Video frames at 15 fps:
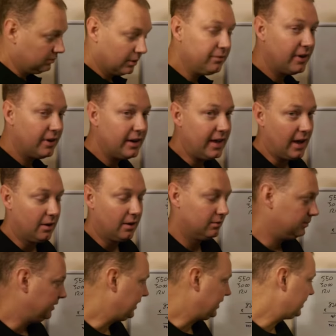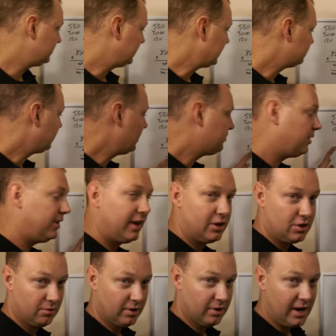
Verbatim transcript: We'll find out. But that's, that's my prediction.